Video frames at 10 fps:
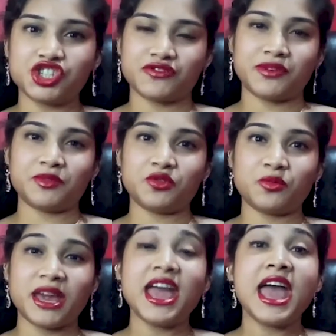in Shivam
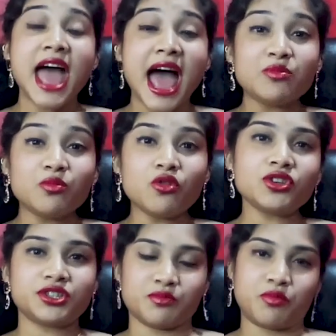Dube, and
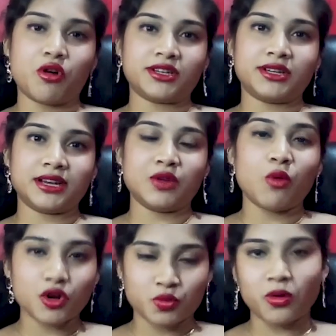most importantly,
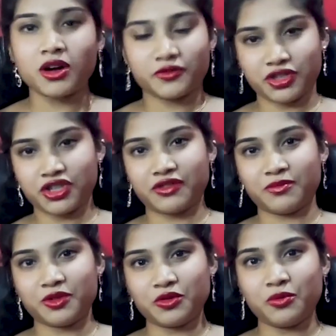what worked for
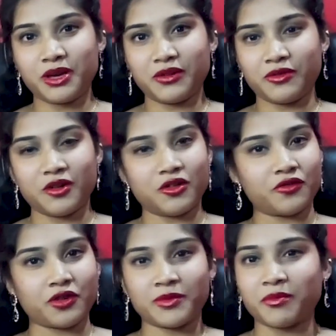Shivam
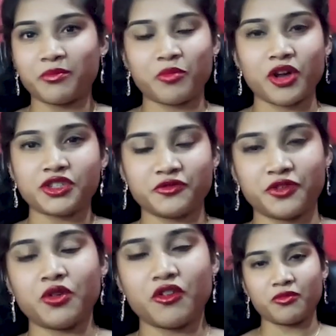Dube from the point of
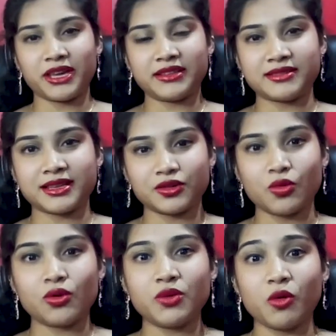view of Mahendra Singh
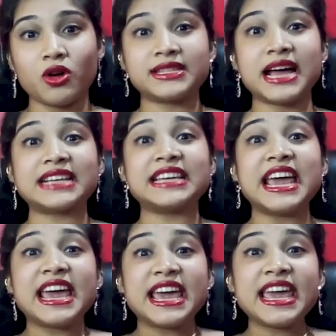Dhoni was that
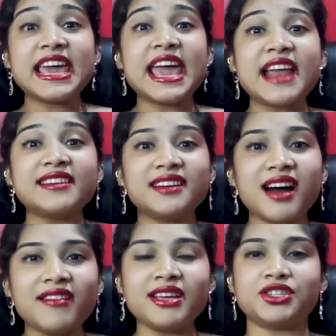he
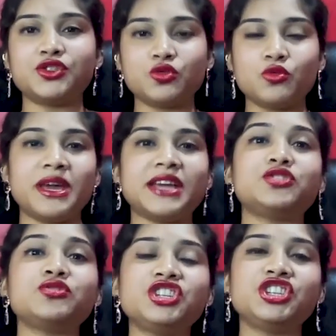encouraged Dube to